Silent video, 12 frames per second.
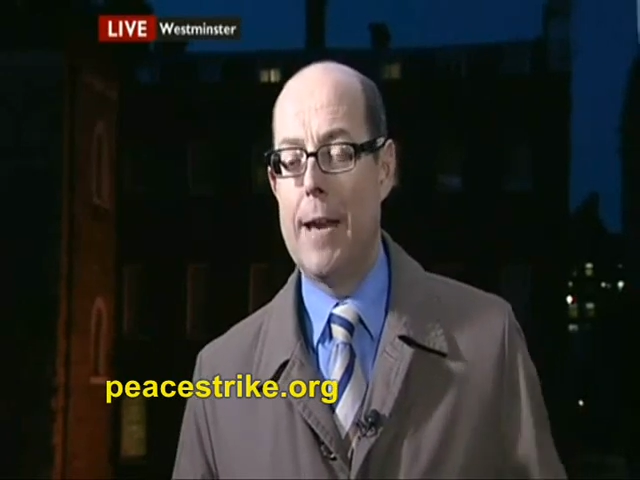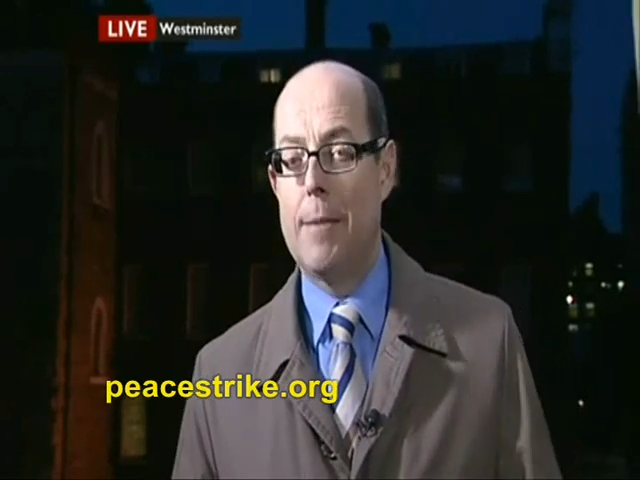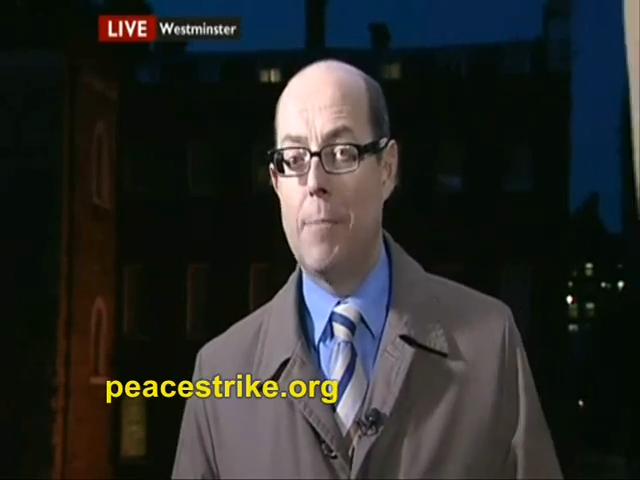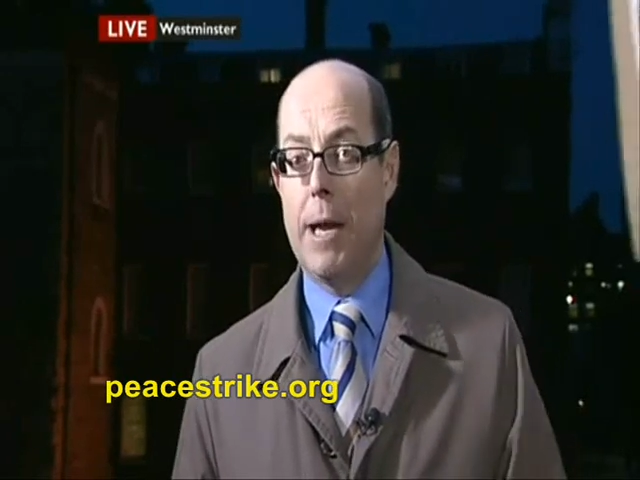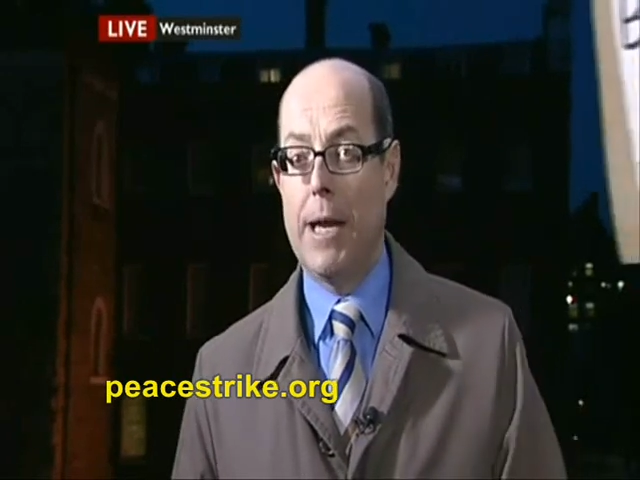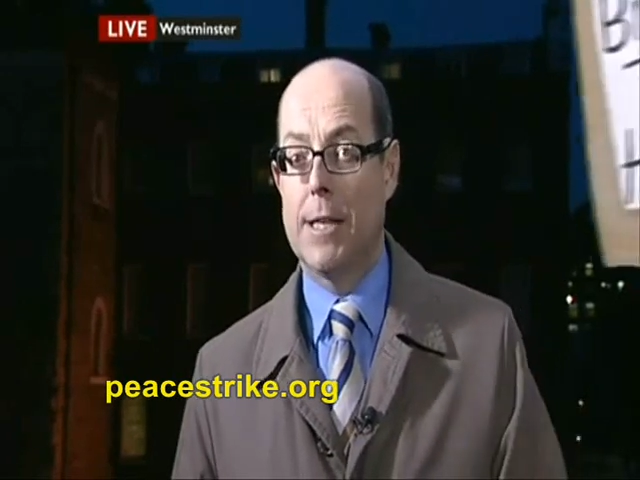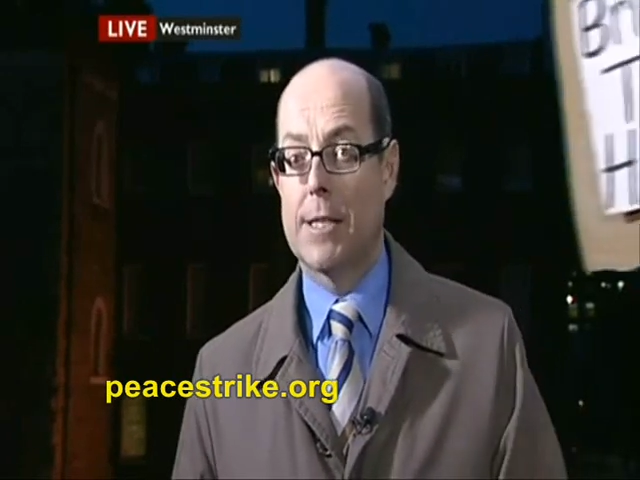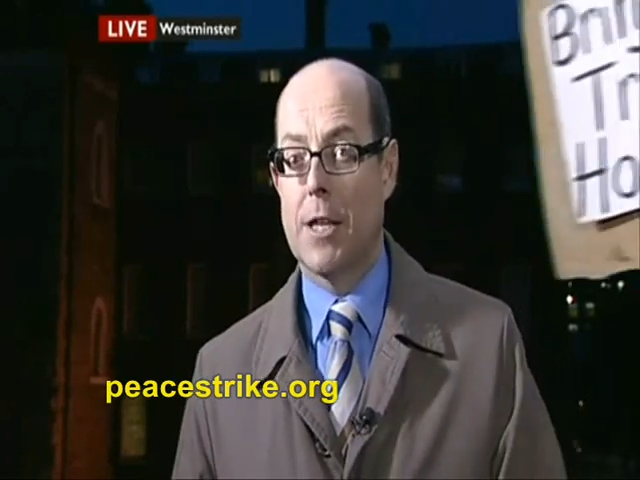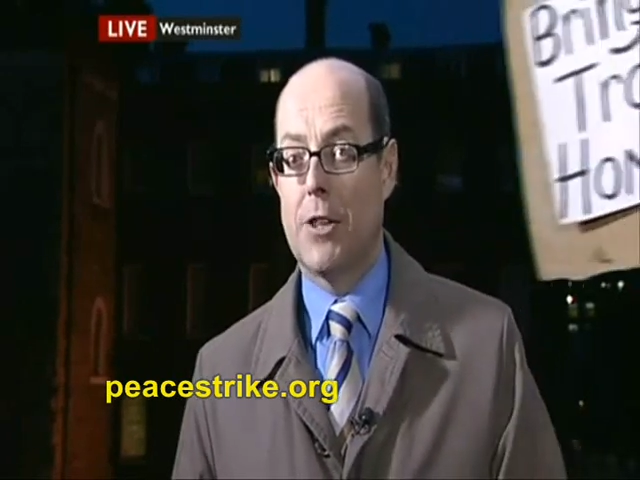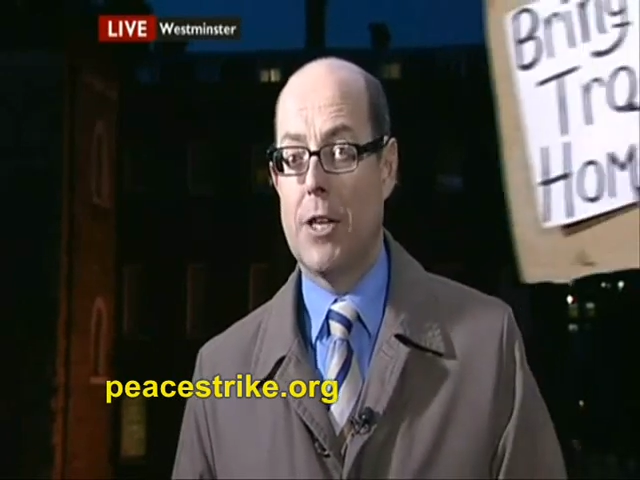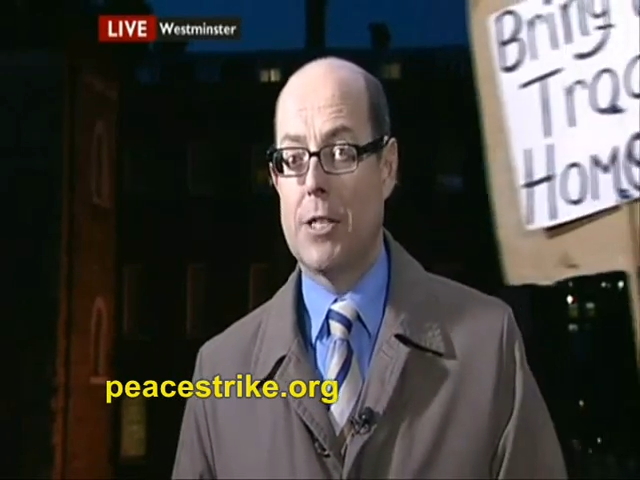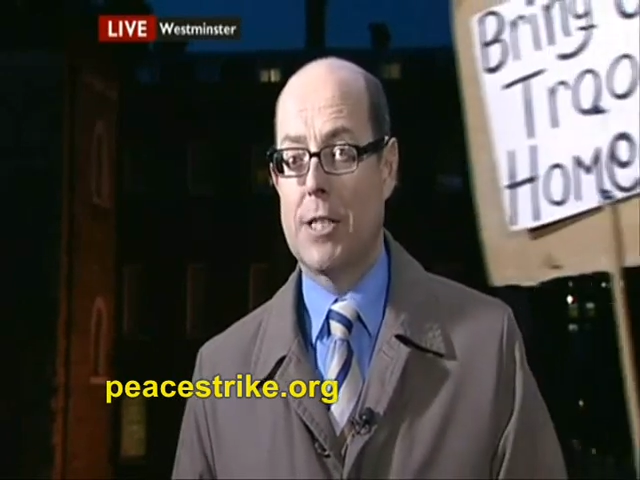and it means
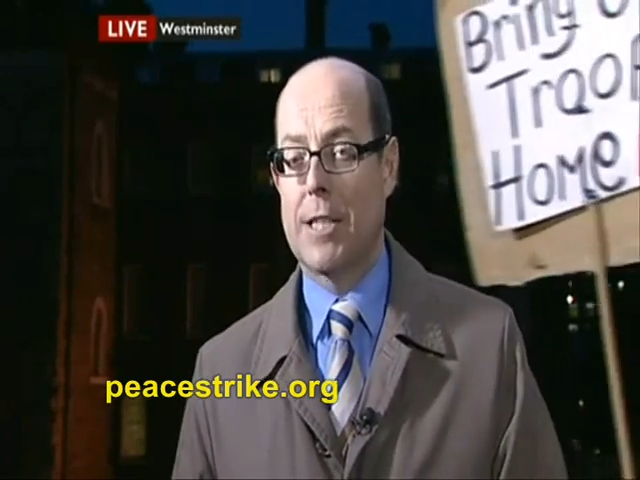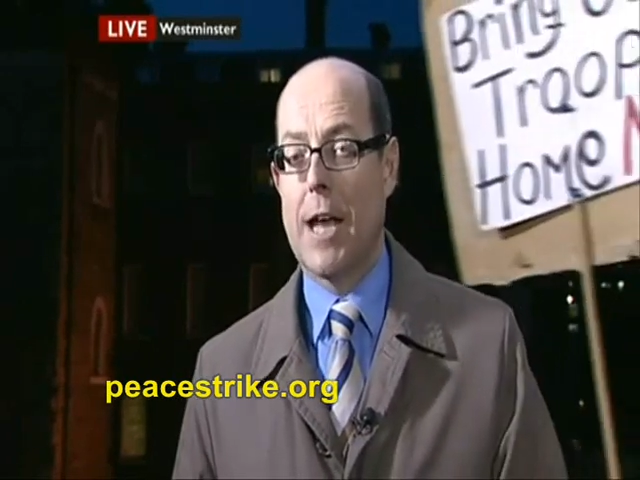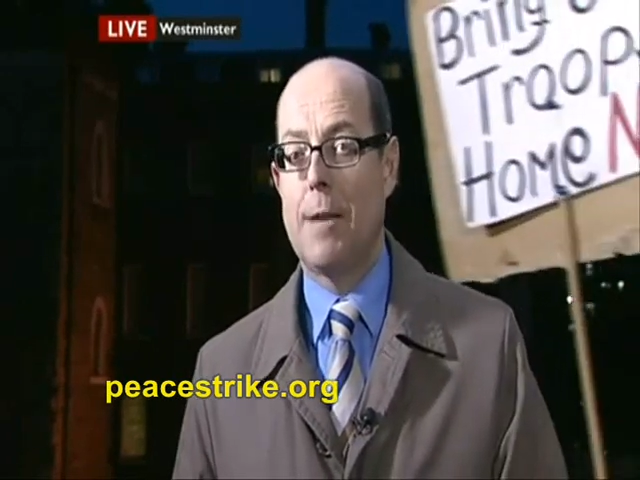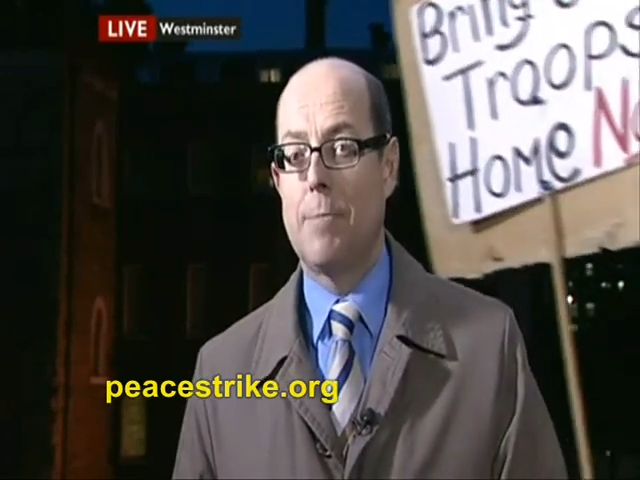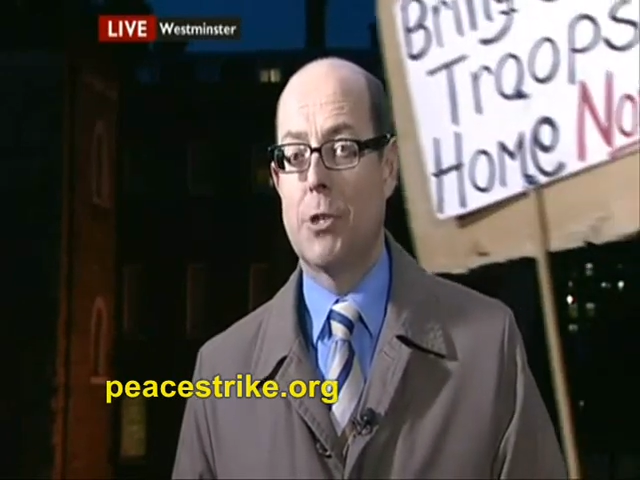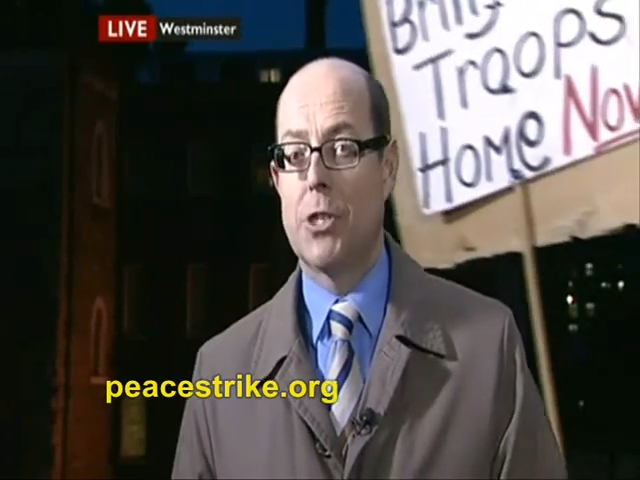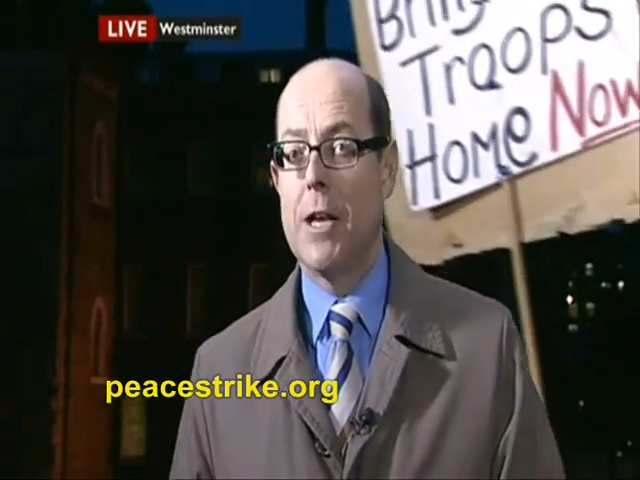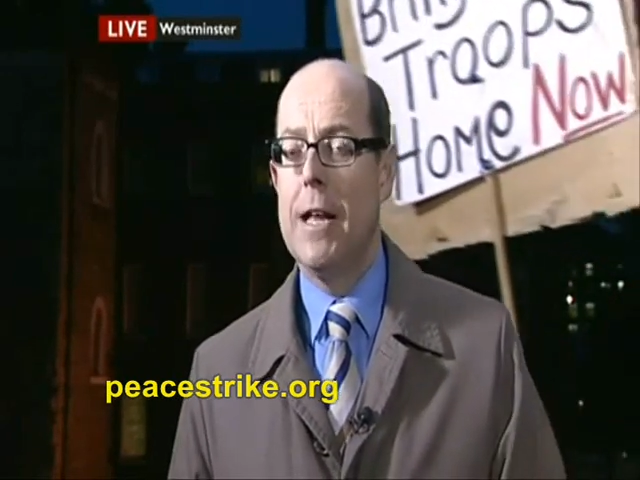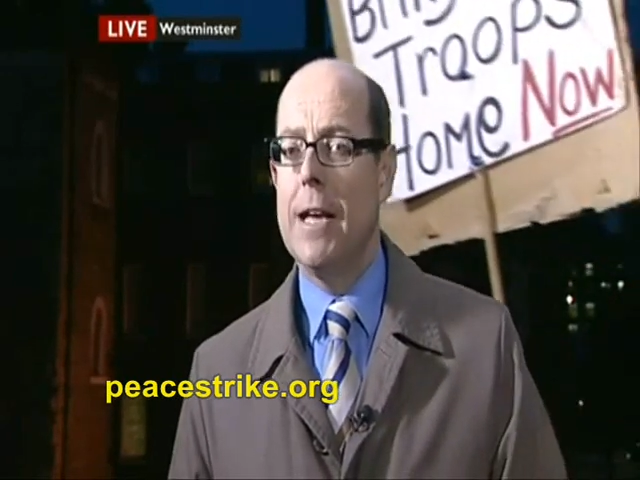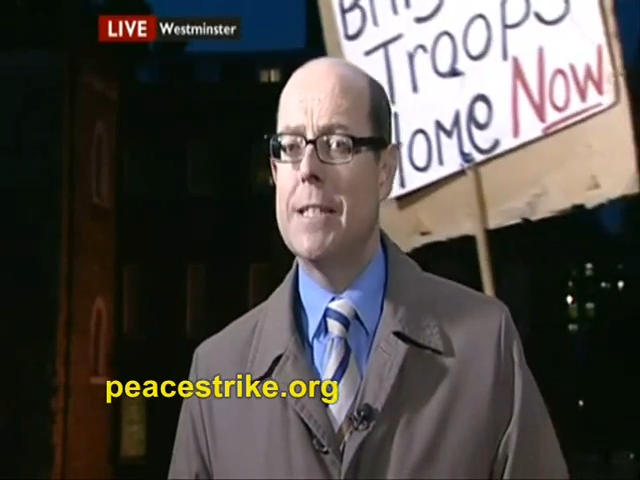that this statement